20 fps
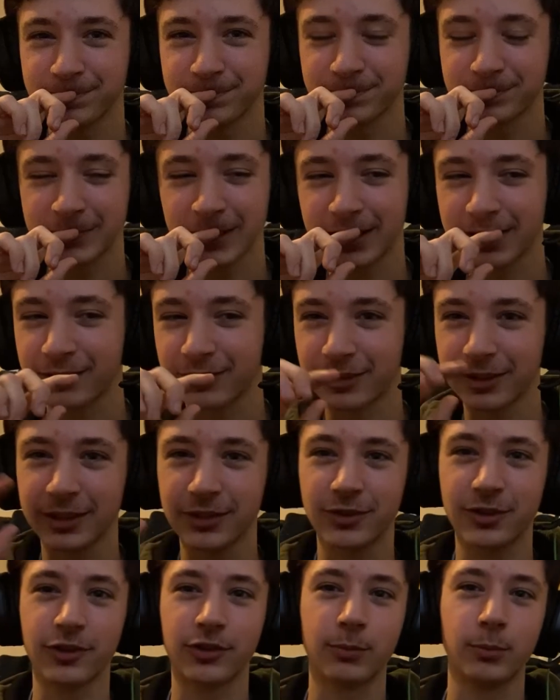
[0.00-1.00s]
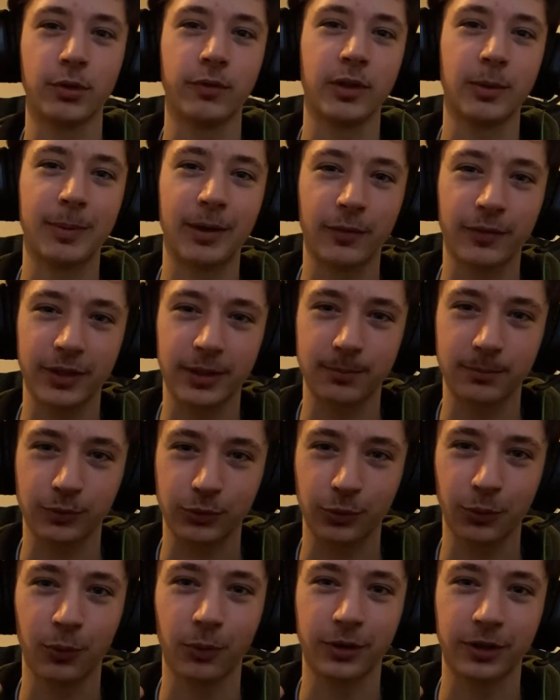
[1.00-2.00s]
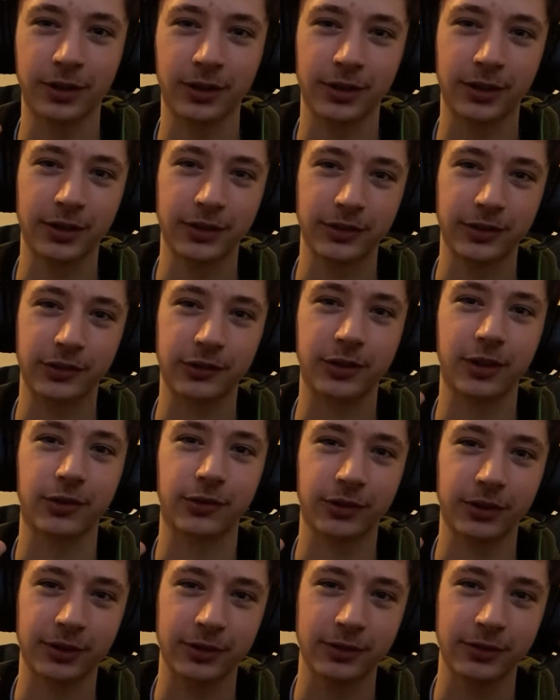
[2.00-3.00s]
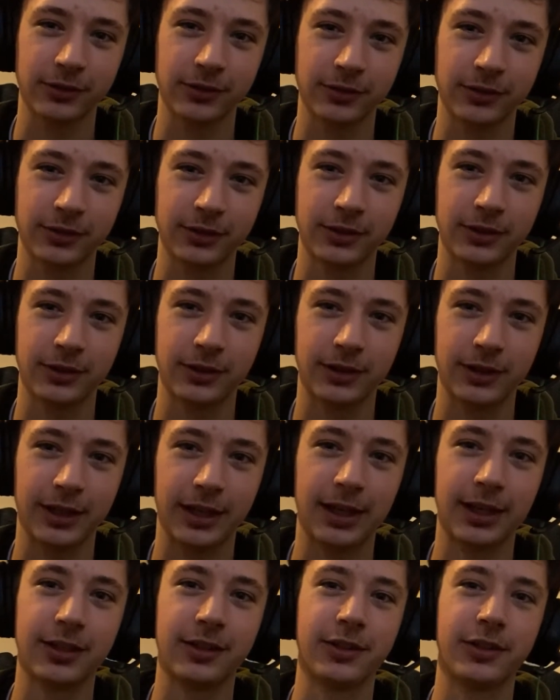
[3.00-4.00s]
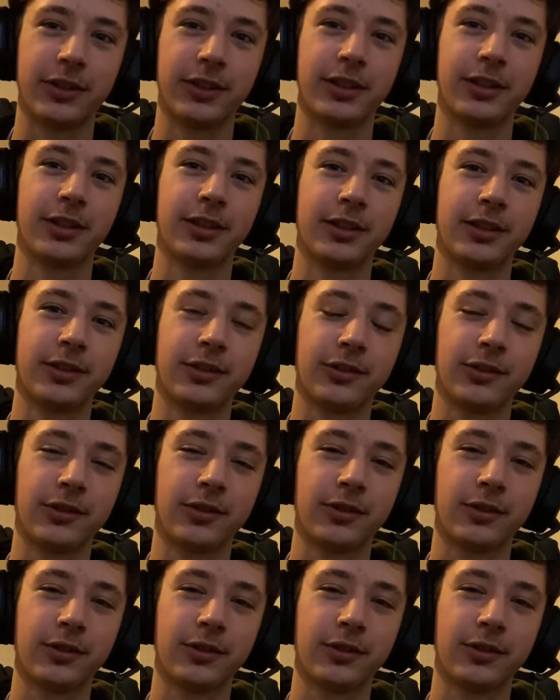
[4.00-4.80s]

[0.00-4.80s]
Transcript: And it's literally just a movie about them talking and discussing, and it is.